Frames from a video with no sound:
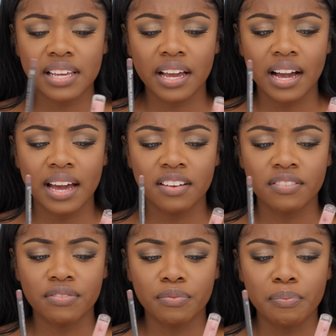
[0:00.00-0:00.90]
like a kind of
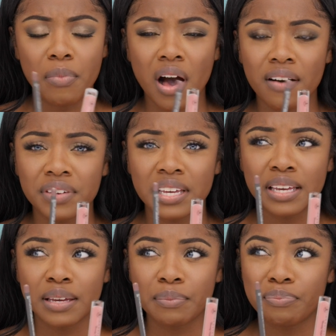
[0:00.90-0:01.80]

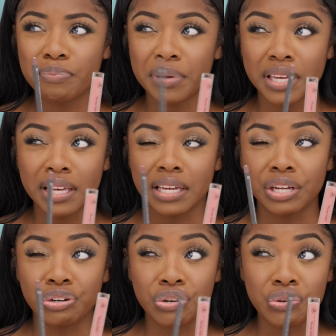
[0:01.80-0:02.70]
mauvey, pinky
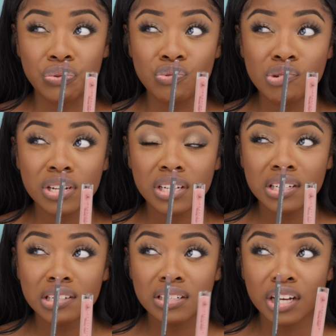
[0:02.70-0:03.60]
nude
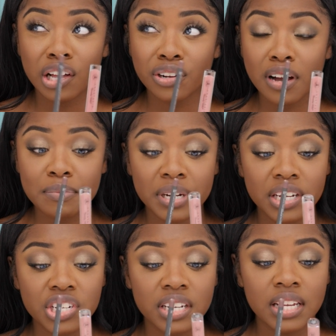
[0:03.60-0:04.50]
color
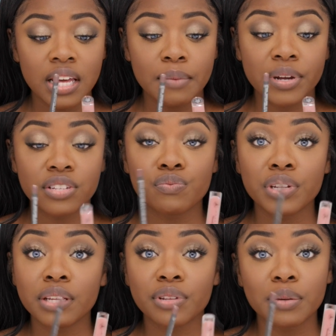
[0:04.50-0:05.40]
combination, but it's
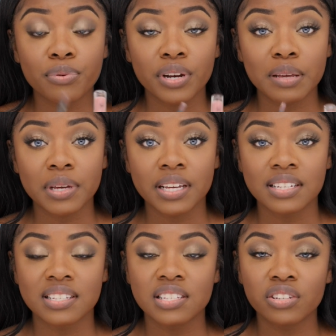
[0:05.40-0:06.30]
really pretty because
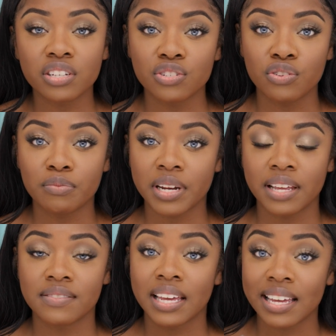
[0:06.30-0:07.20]
it still looks nude, but it
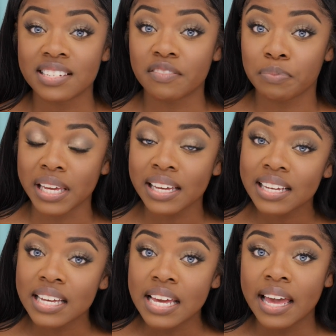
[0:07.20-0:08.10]
gives a hint of
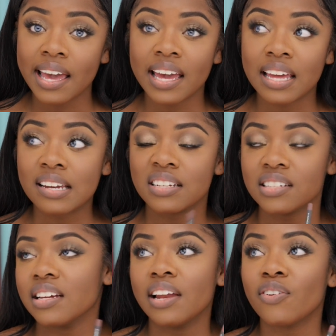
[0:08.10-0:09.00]
pink, and
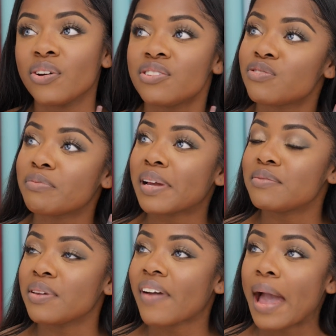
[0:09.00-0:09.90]
I don't know, it just reminds
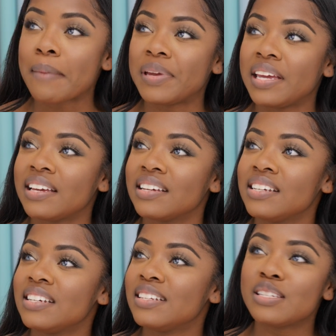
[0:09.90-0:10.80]
me of happy
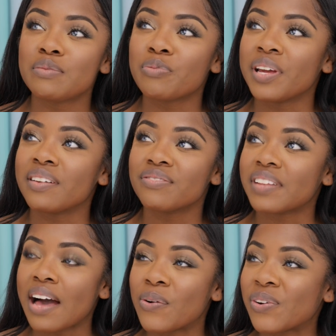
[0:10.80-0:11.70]
spring
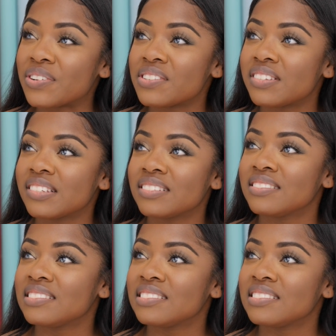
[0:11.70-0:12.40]
flowers